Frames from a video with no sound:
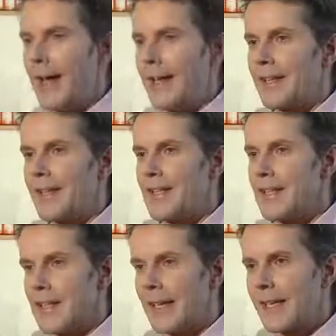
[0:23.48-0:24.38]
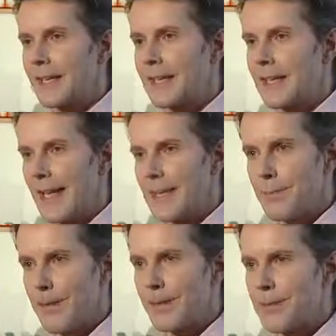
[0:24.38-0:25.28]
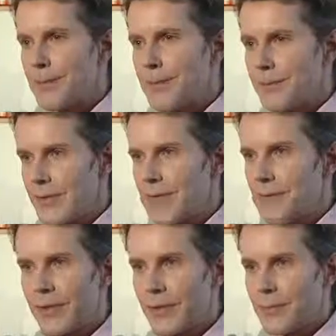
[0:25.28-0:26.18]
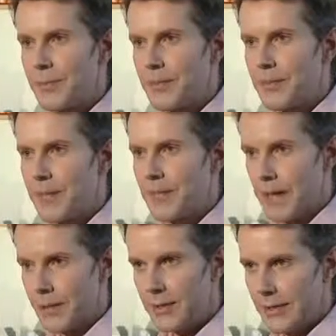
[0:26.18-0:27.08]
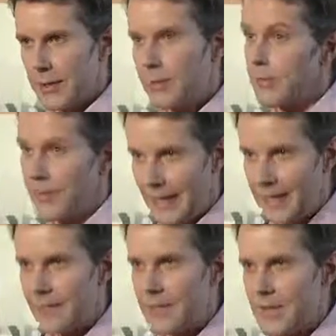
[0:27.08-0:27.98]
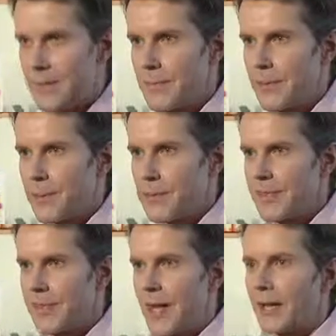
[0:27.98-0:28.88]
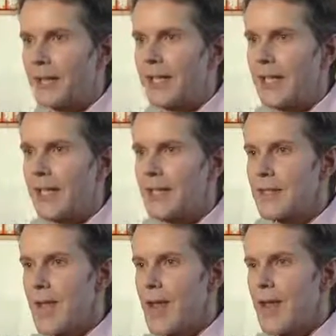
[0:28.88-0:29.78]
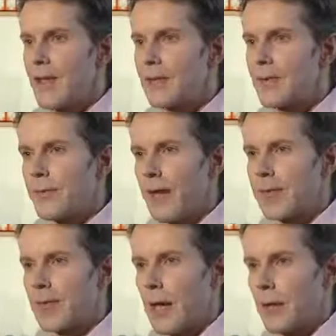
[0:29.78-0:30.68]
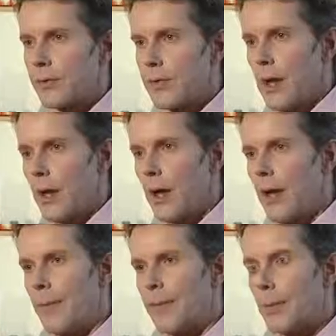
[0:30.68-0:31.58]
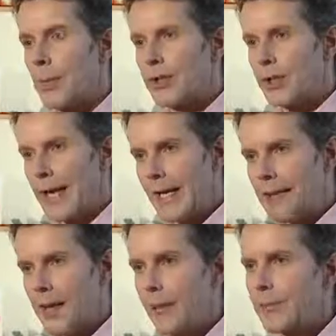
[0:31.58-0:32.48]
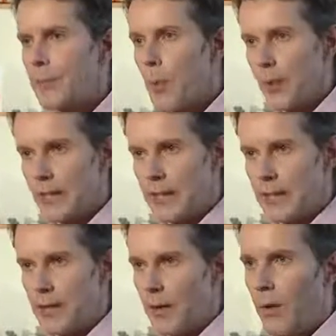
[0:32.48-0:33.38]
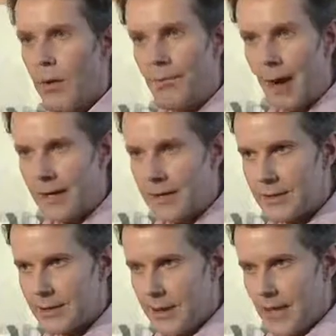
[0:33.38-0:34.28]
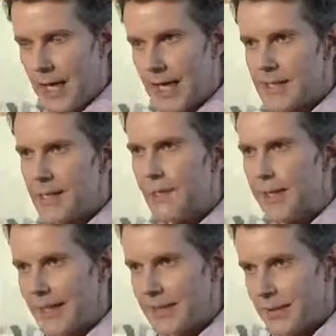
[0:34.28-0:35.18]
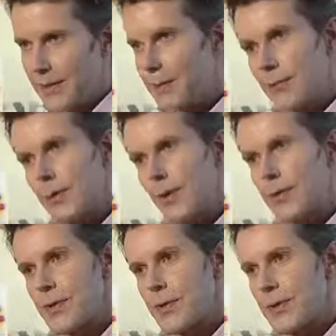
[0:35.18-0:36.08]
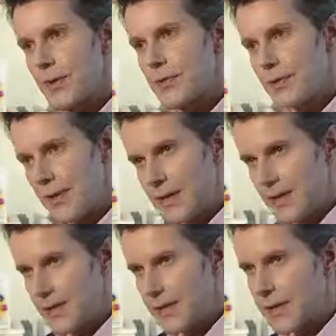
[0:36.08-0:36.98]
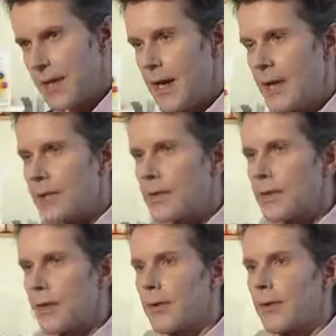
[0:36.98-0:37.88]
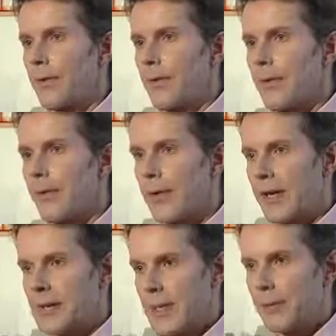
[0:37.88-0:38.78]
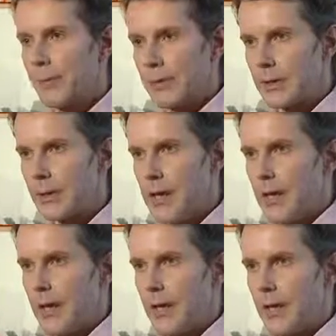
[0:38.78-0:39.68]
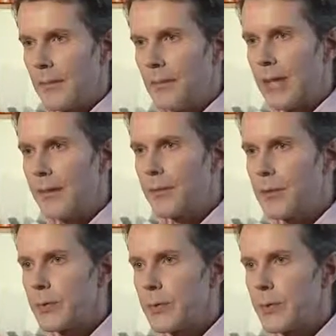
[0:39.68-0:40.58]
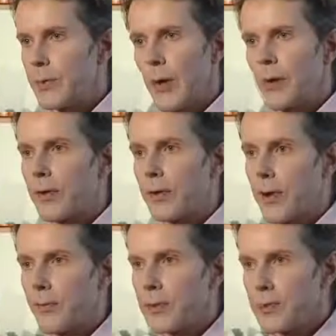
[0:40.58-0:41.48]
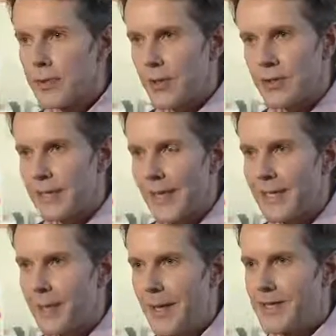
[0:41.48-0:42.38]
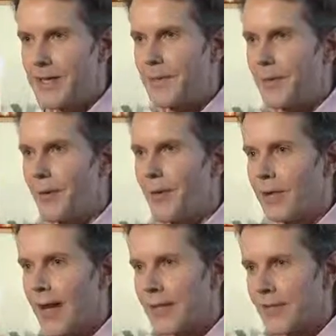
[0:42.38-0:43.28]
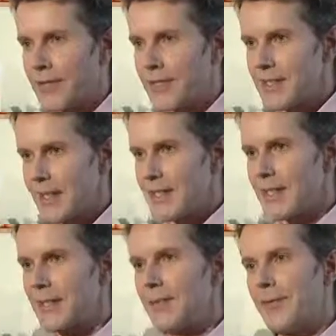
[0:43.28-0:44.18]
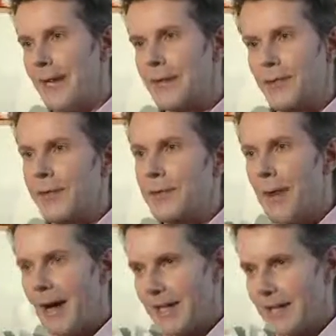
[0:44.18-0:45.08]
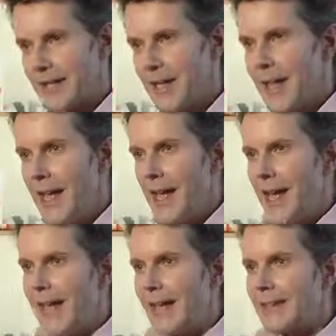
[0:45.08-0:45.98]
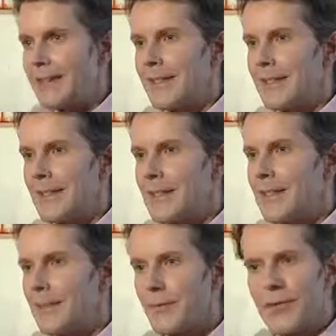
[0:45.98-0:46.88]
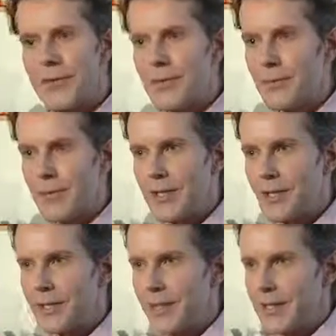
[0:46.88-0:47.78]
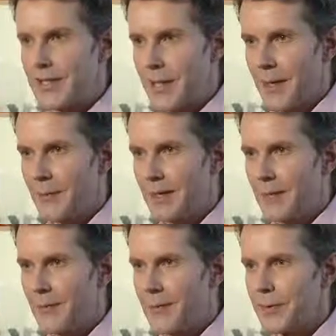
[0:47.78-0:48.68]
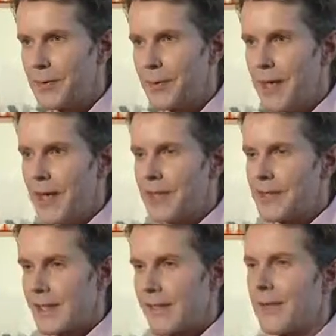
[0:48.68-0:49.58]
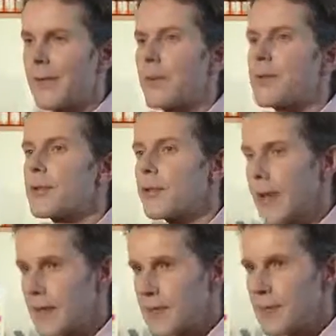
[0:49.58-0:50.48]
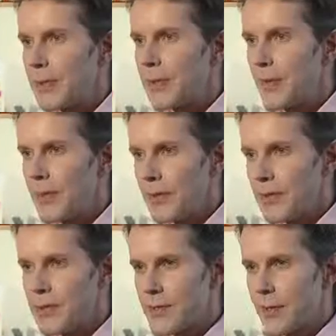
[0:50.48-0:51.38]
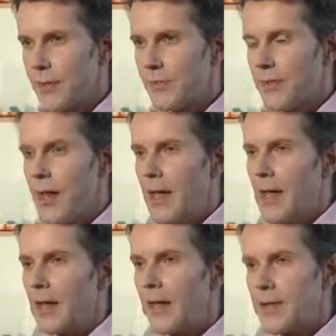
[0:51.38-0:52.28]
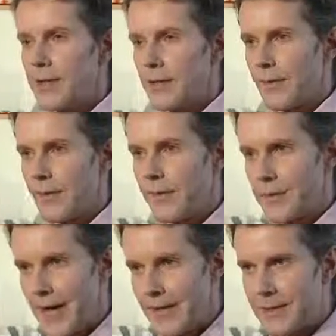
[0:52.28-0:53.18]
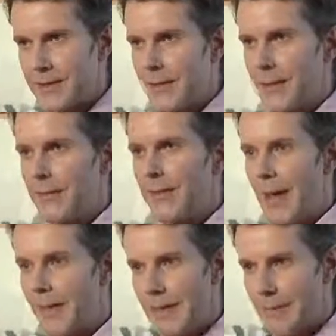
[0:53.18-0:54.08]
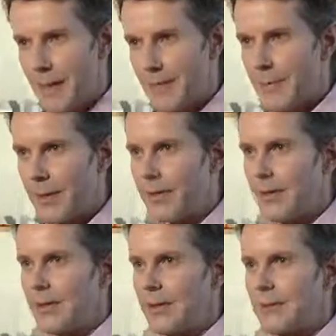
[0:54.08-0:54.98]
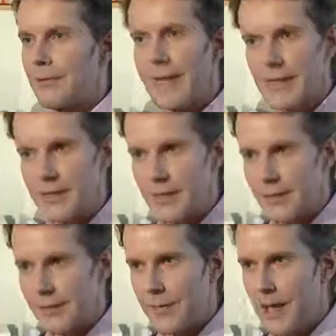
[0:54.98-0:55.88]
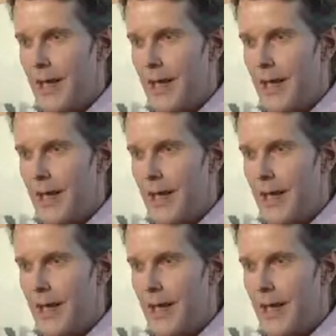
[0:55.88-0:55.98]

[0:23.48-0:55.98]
And the second aspect to stress management in Ayurveda, to effective stress management in Ayurveda, is to find out which area of the body or mind is affected through those stressors. So, for example, if you work on a computer on a daily basis for long hours, this has an effect on the mind. And it's a different situation, for example, if you suffer from stress because of a loss of a friend or family member or a relative.